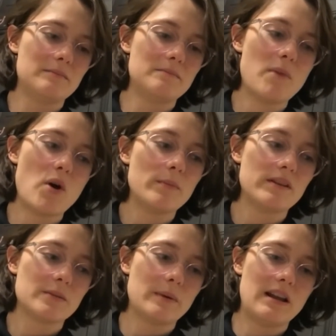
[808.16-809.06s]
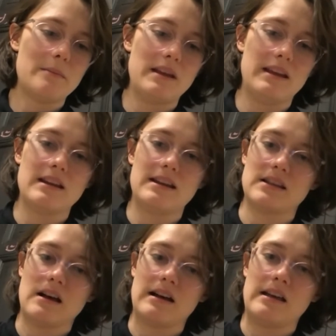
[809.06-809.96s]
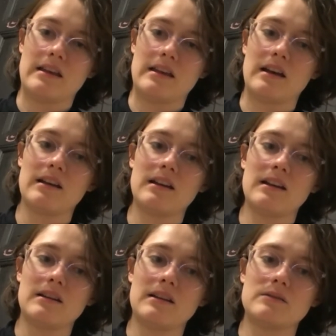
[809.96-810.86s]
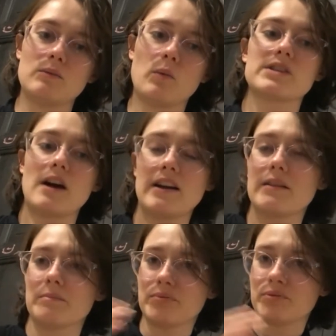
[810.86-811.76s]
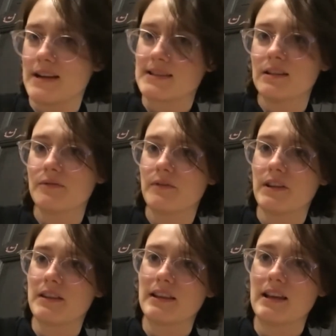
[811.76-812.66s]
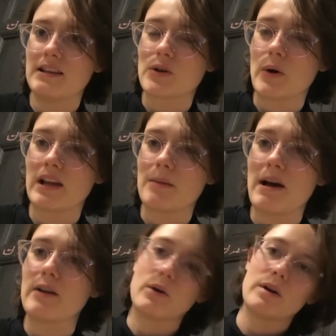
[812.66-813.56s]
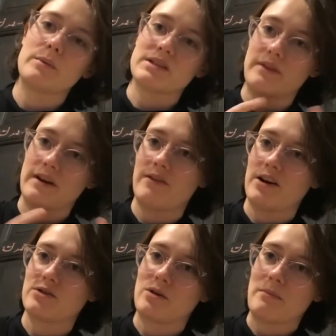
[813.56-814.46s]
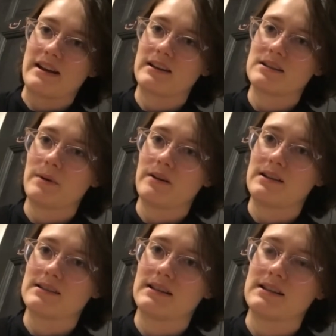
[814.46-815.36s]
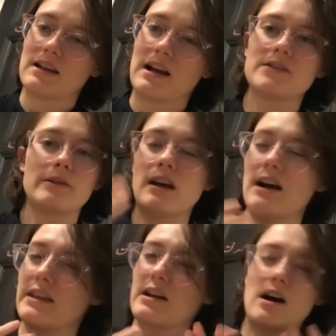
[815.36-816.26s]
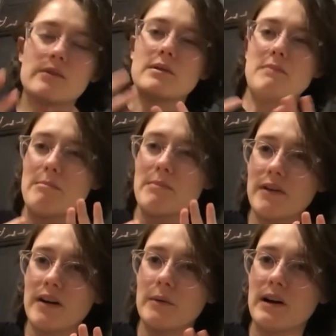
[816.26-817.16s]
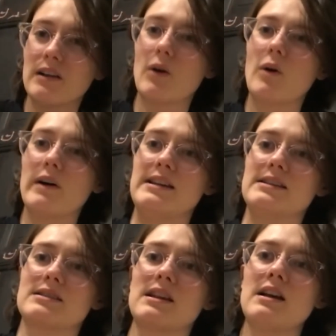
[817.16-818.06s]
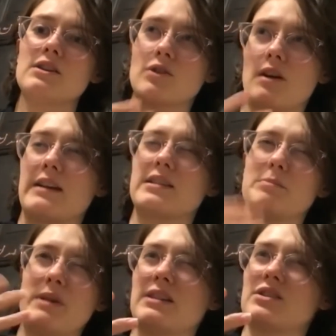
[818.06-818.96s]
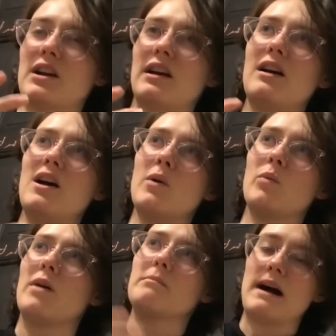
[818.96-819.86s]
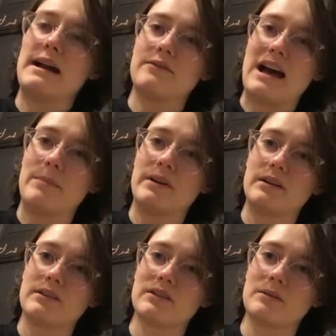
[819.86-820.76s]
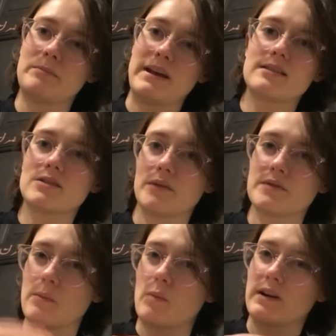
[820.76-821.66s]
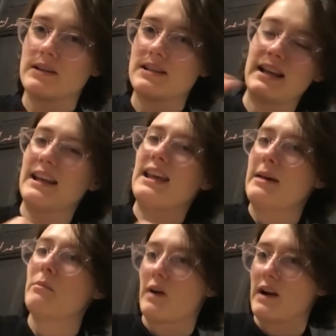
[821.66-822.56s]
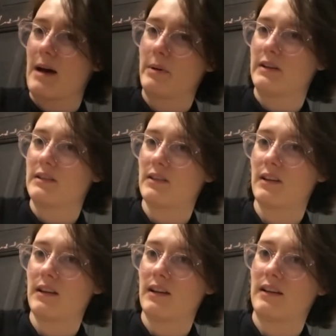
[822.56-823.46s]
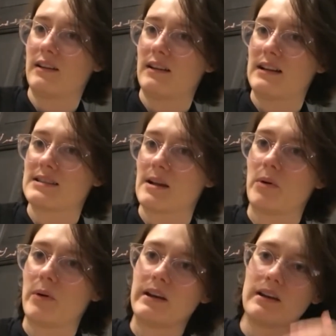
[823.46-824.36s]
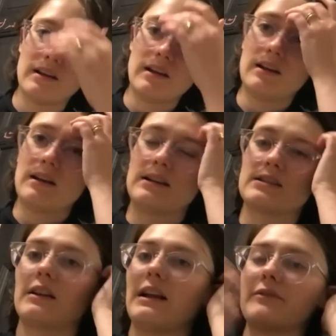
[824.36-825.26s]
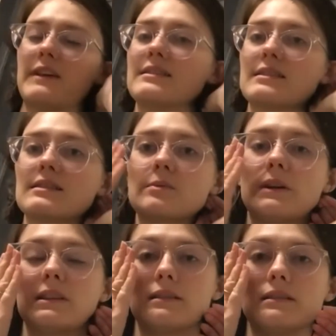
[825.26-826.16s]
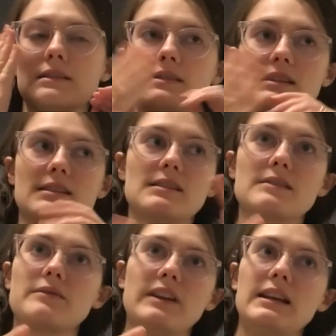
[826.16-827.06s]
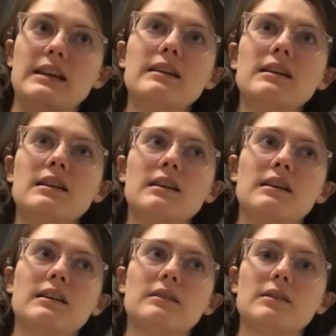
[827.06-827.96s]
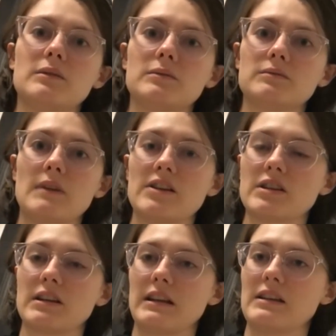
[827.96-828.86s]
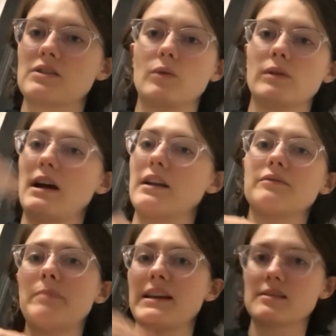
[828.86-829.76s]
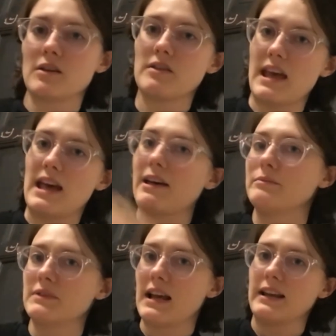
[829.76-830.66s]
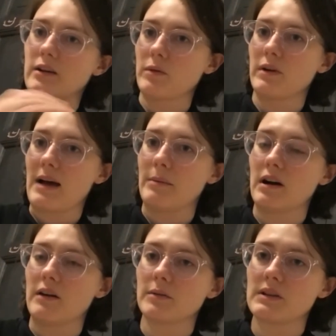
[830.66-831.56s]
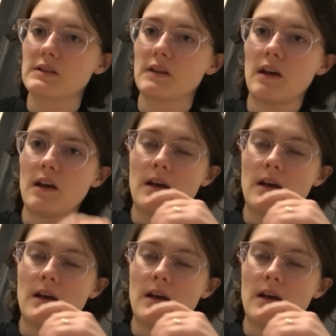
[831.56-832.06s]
moments when Amin is either was not present for the thing that he's talking about, or it was a very, very traumatic experience in his life. So he either can't remember very well, or he's trying to picture what might have happened based off someone telling him what happened at some point. So like, for instance, when the sisters flee Russia, then it's all kind of based on their telling of what happened afterwards.